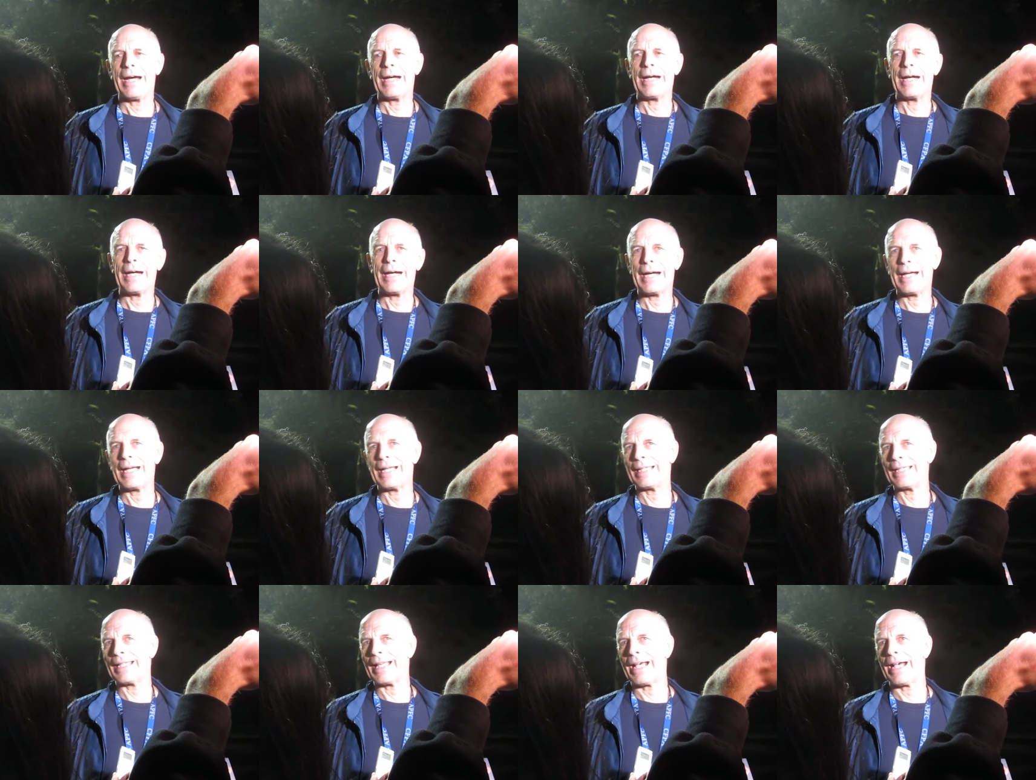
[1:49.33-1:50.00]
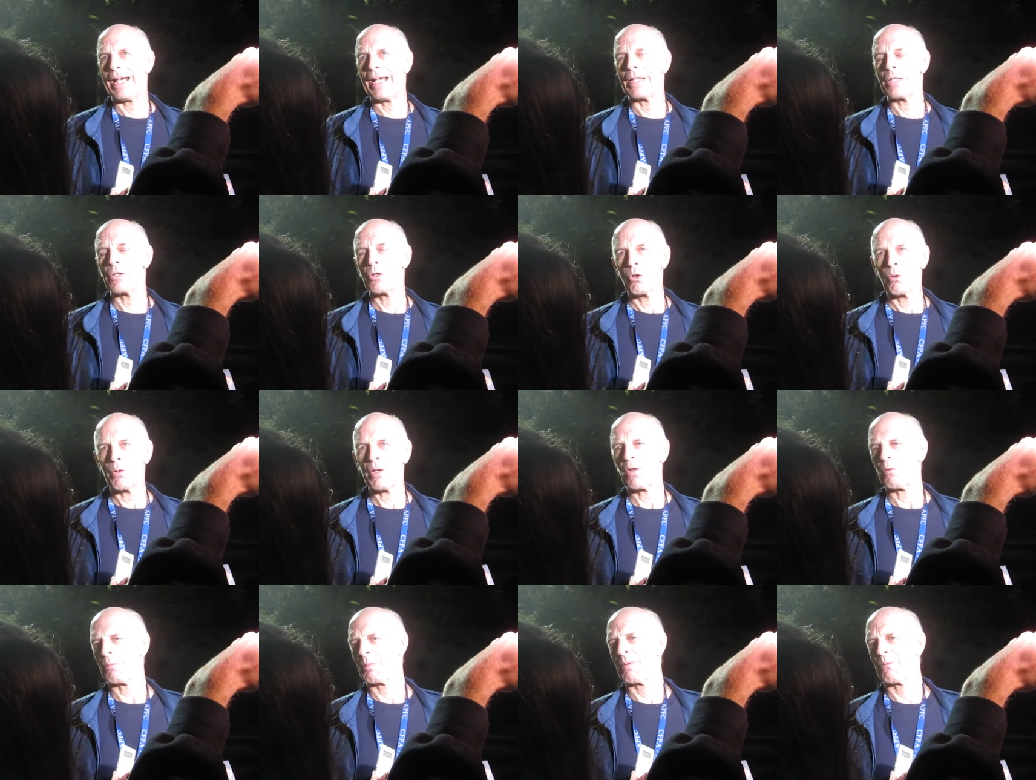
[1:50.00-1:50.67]
I
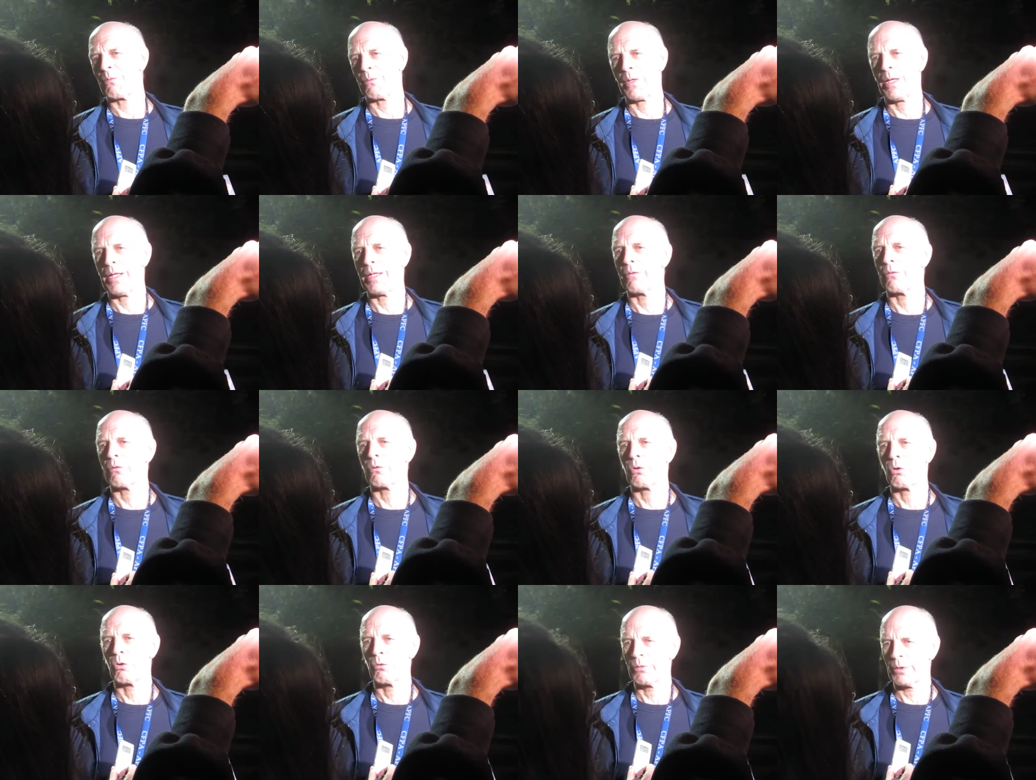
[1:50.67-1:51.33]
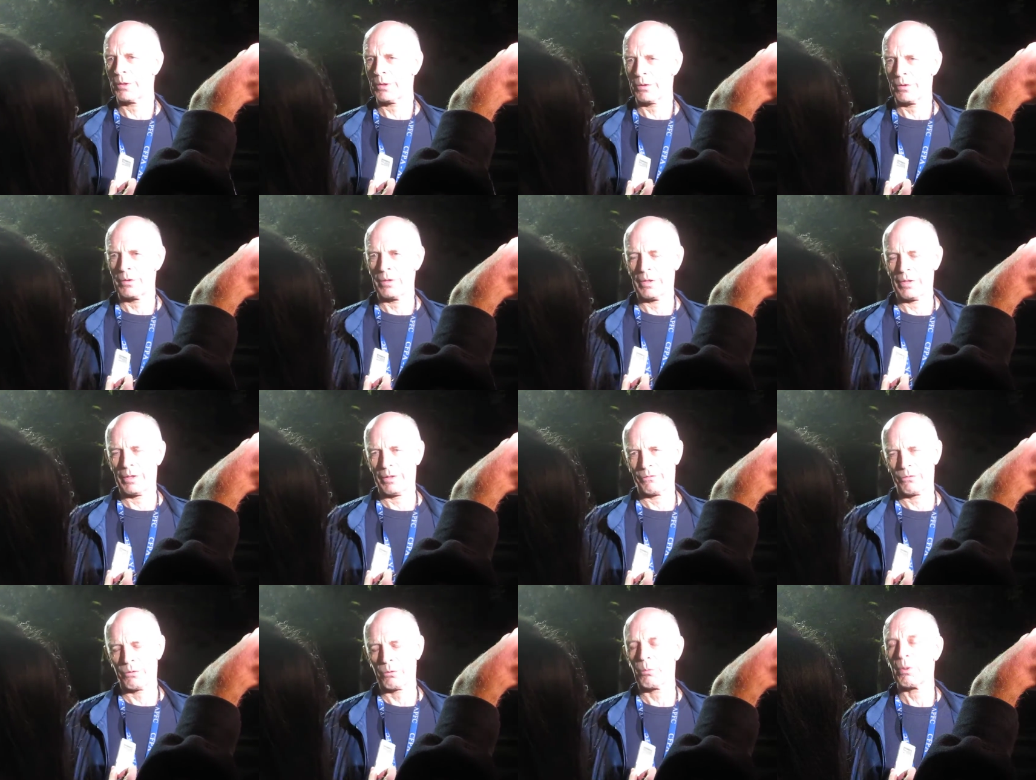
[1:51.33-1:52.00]
know he's been flying for
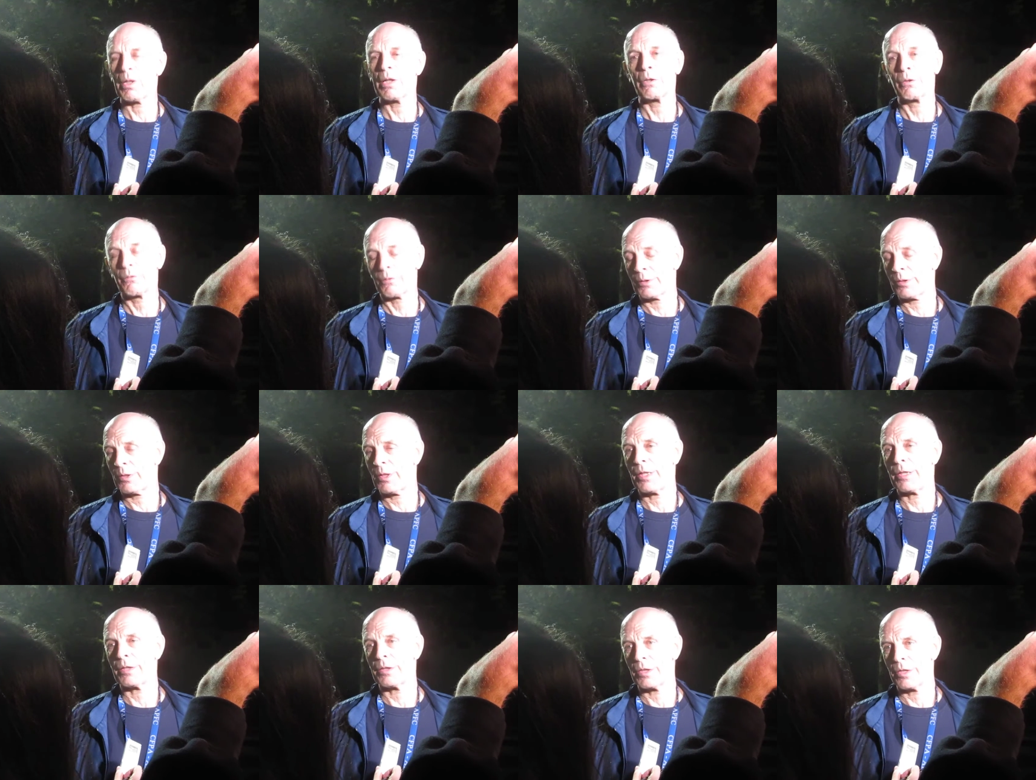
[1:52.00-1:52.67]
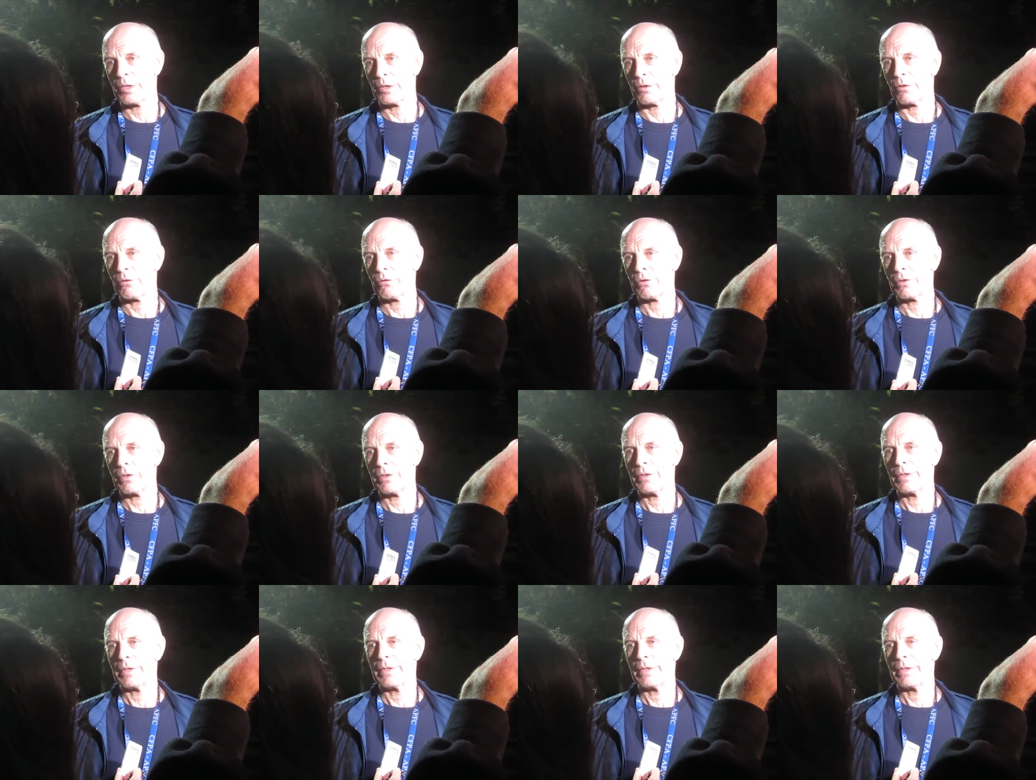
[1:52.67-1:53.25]
well over 10 years.